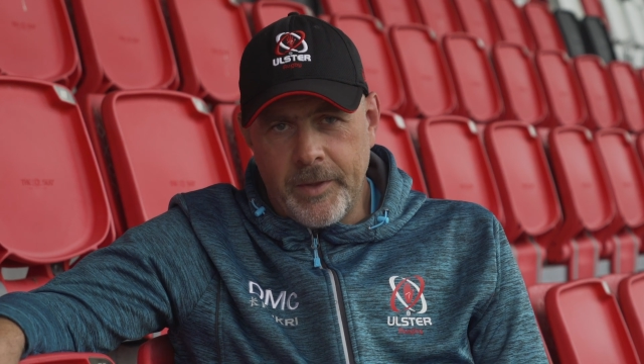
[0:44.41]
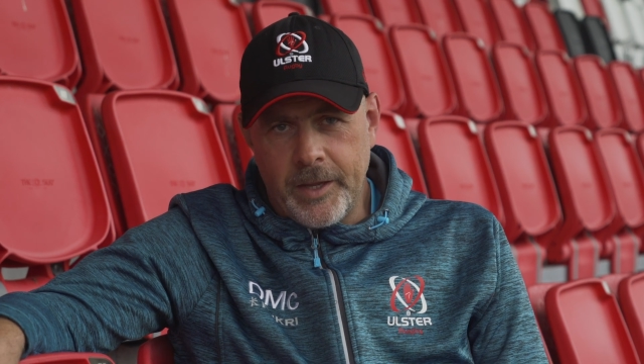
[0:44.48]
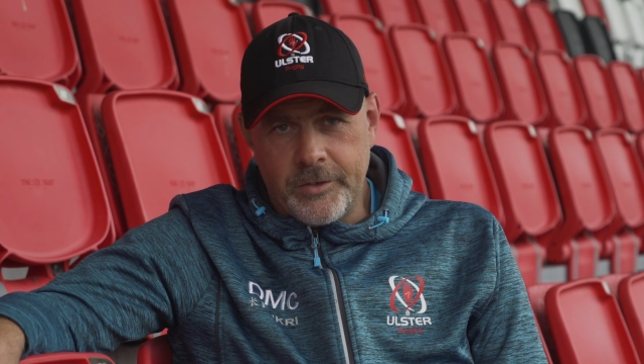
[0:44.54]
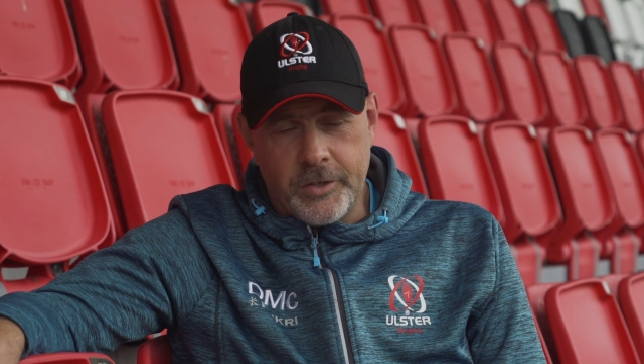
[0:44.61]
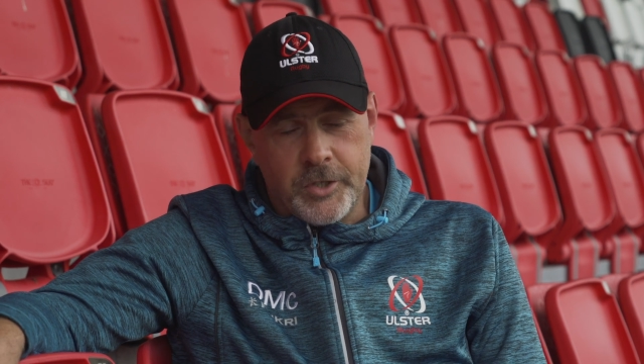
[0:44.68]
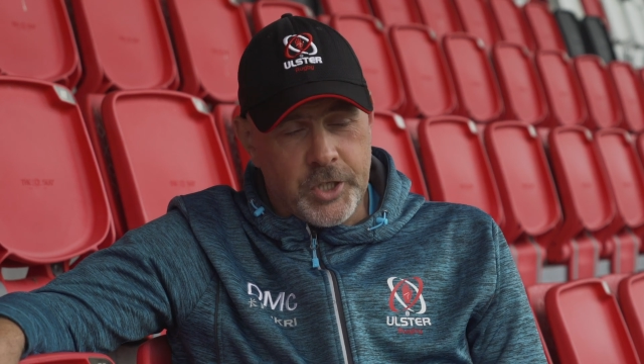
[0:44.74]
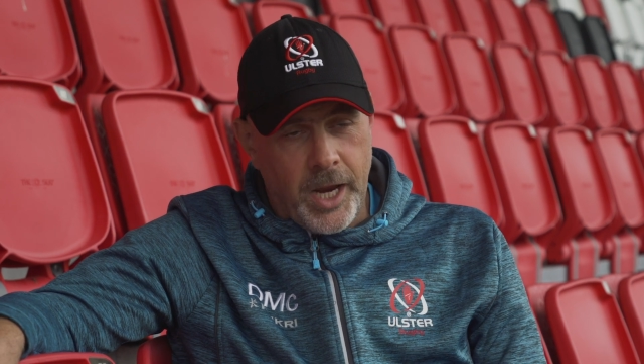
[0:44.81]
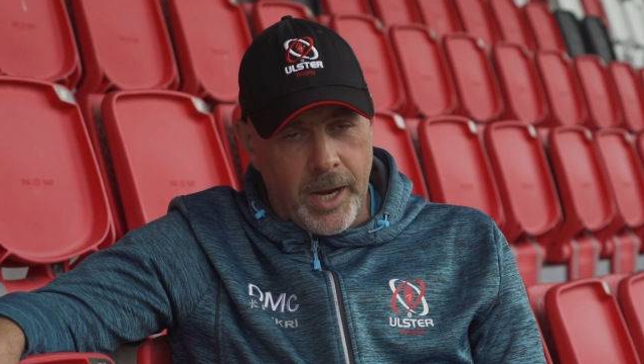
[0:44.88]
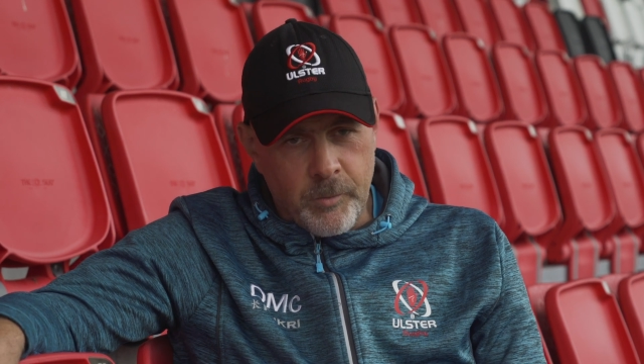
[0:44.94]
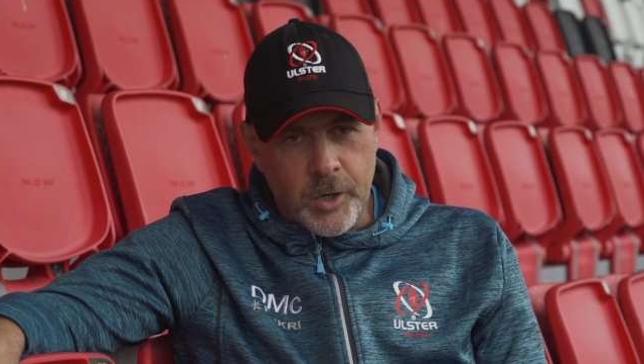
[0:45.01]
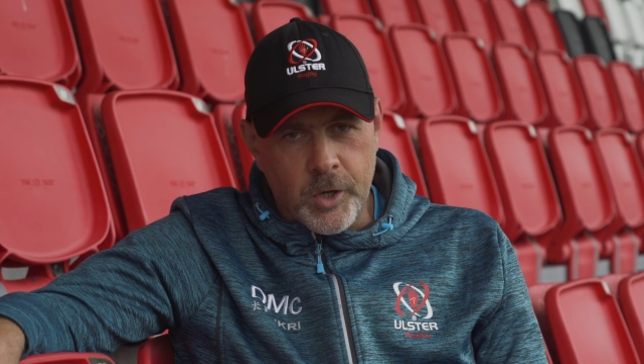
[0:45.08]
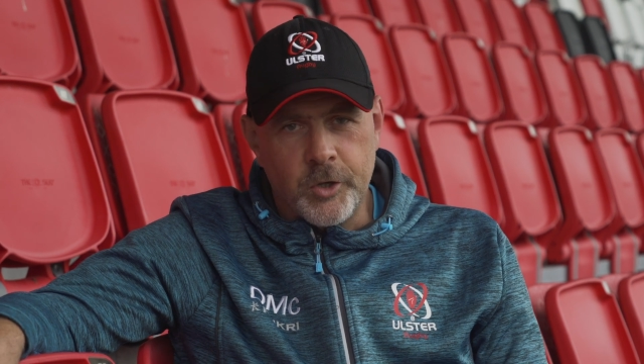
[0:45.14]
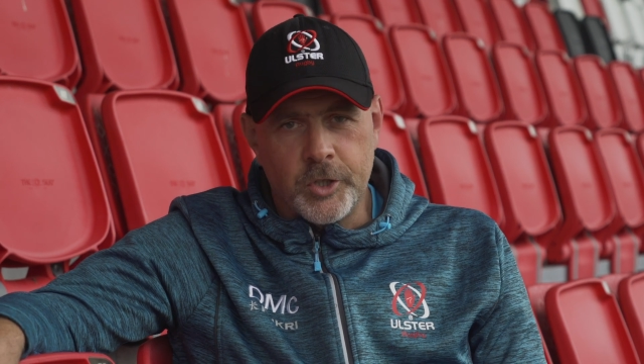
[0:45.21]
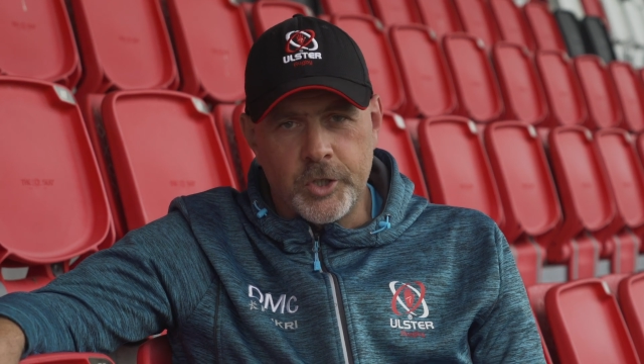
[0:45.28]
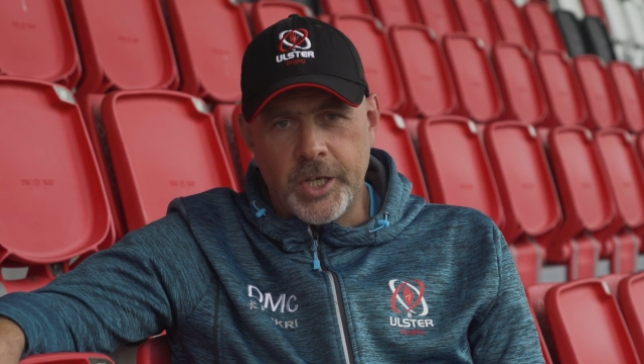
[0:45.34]
It's a shame we
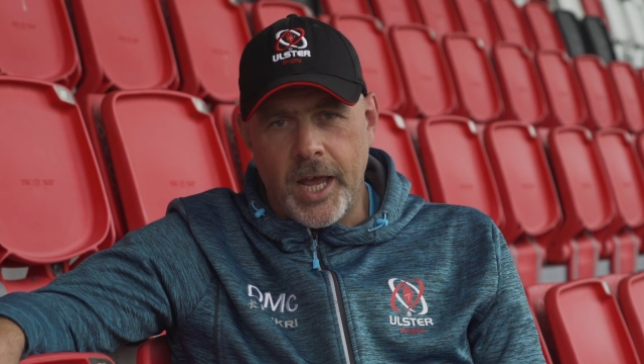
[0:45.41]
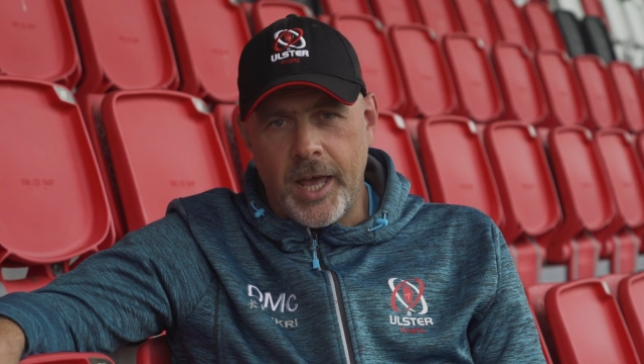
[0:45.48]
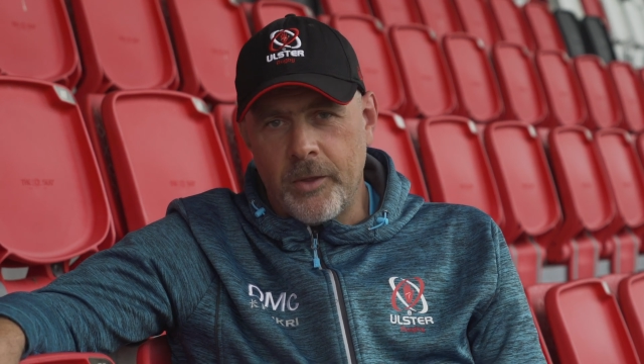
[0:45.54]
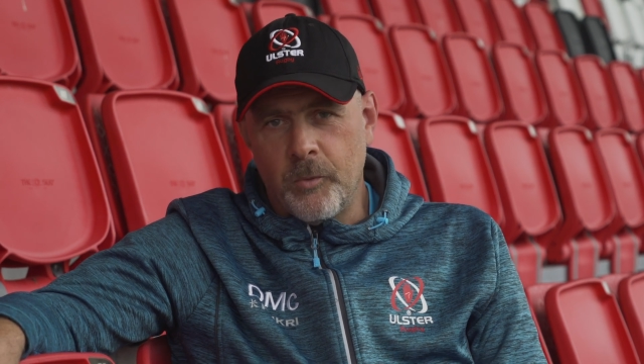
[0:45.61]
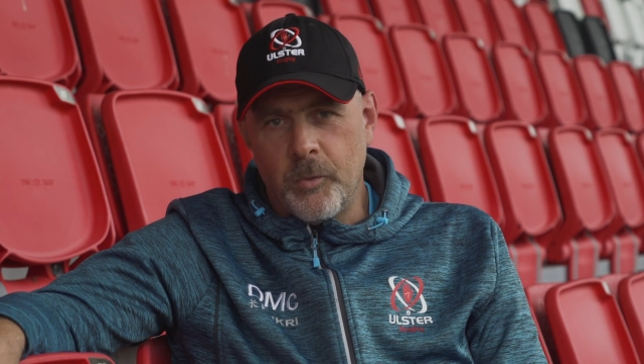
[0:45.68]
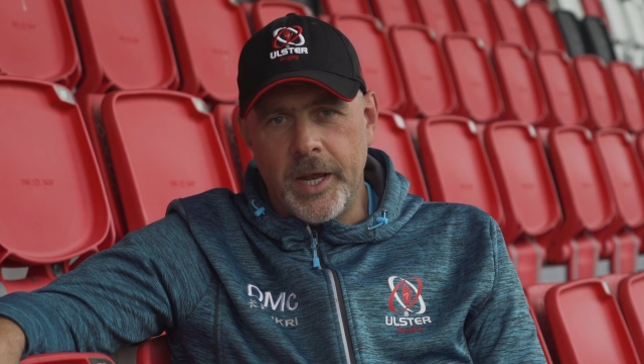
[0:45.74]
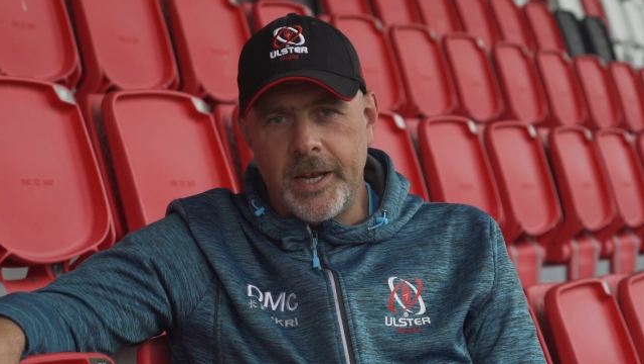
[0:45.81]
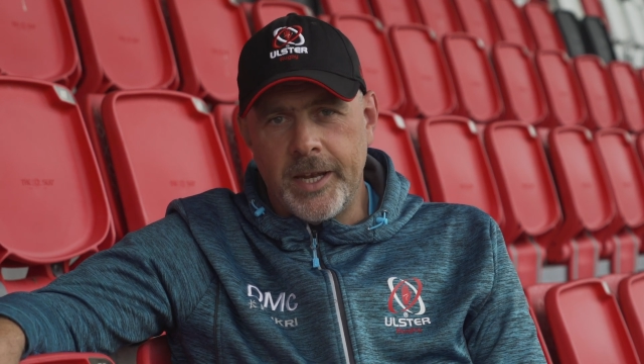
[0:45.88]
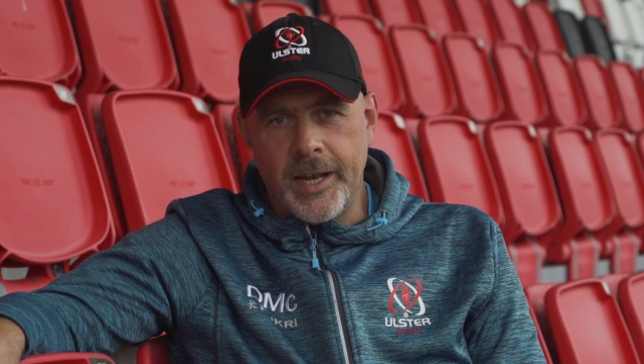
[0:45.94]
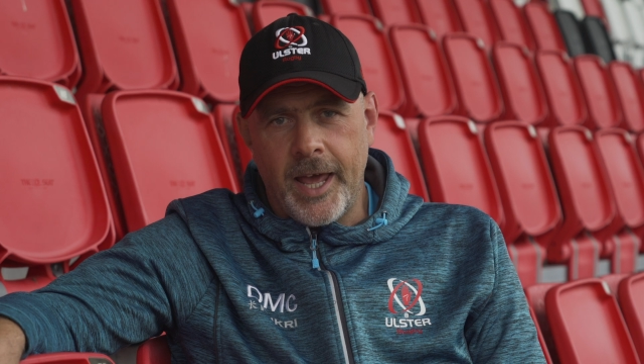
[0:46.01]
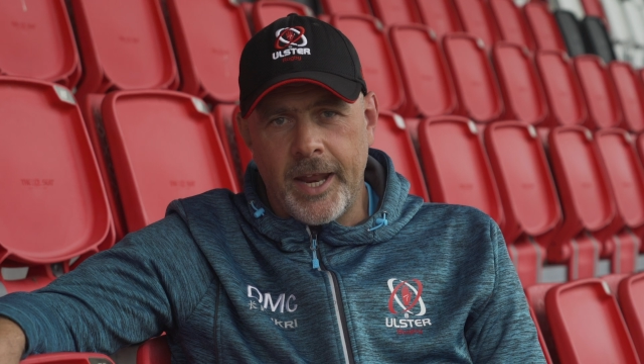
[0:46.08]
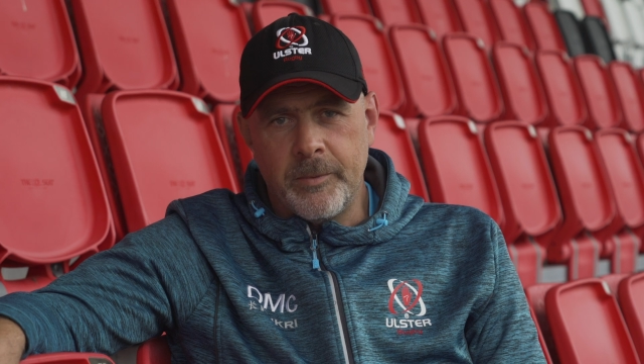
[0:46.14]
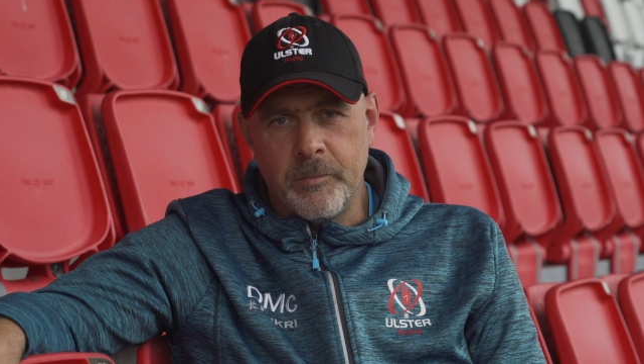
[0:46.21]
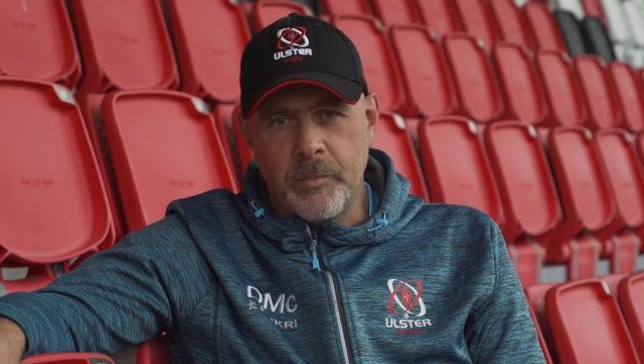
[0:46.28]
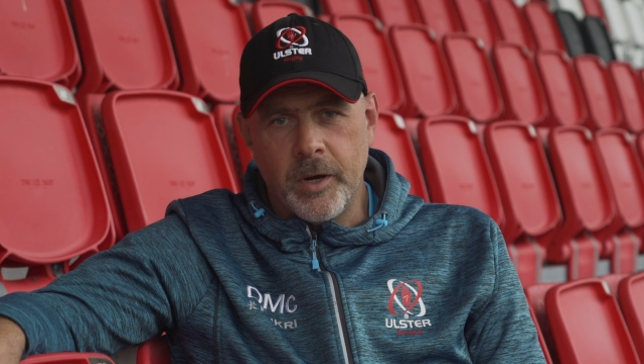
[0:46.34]
couldn't share the win in
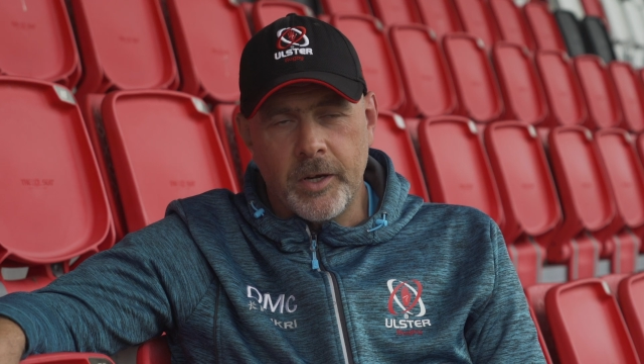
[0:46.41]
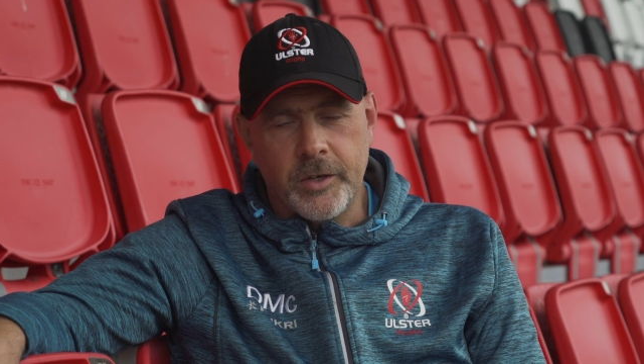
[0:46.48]
Edinburgh,